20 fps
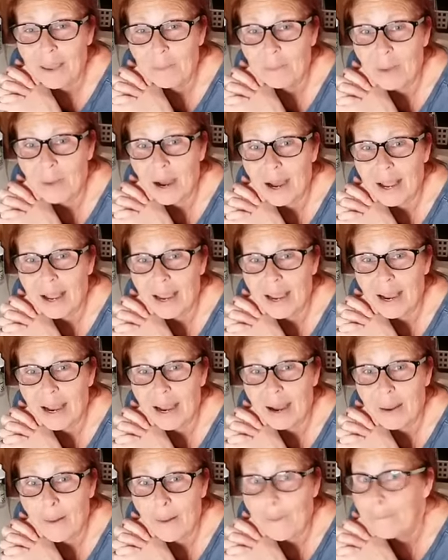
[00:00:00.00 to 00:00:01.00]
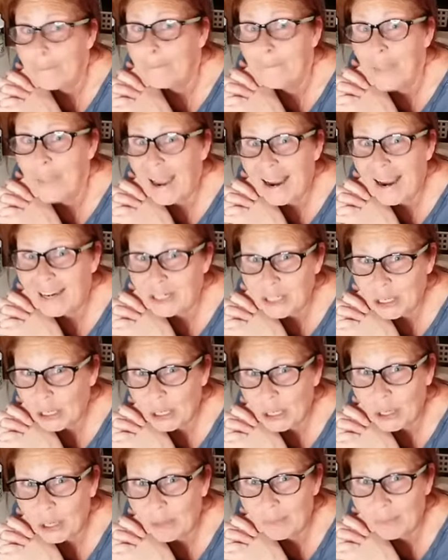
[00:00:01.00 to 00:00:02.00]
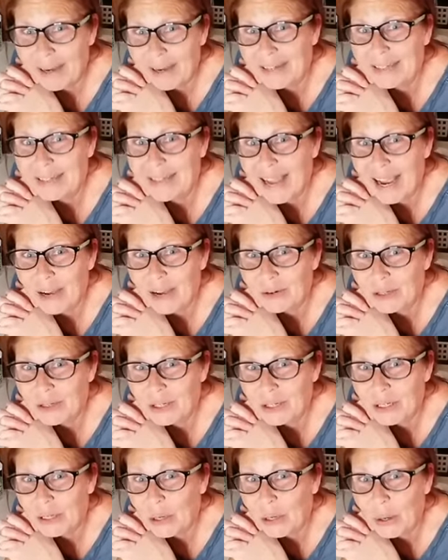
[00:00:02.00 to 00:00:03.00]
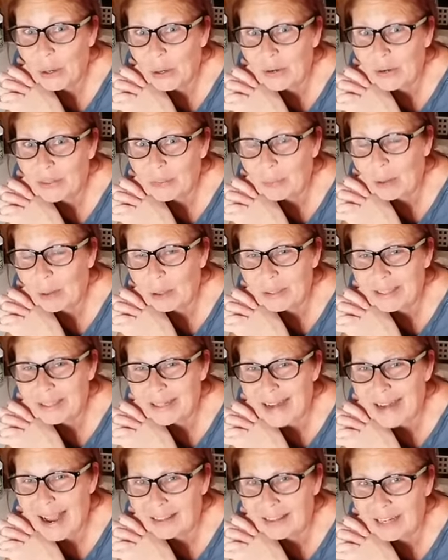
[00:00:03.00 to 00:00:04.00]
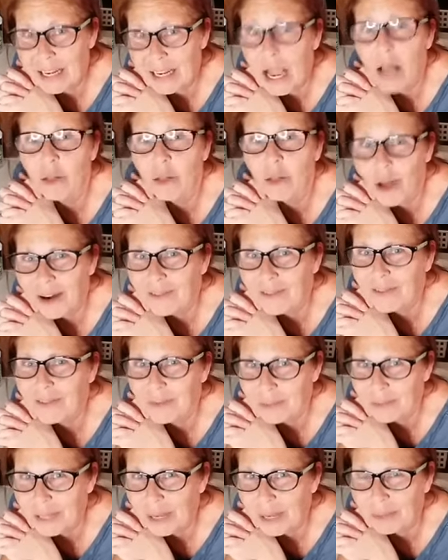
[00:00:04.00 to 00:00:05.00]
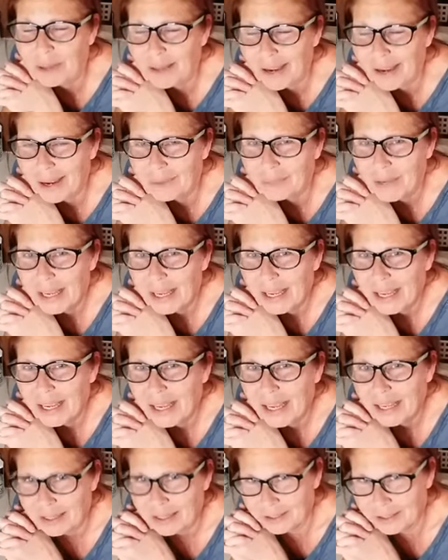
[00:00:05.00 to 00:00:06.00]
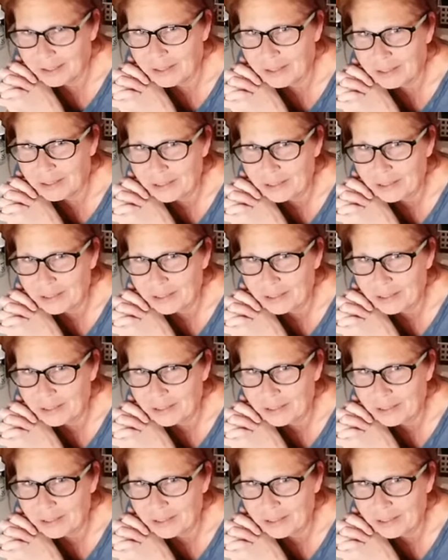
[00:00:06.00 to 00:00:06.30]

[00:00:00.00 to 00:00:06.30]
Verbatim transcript: my uh, banter, my down to earth personality. A lot of them For tell me sure. that. Sure.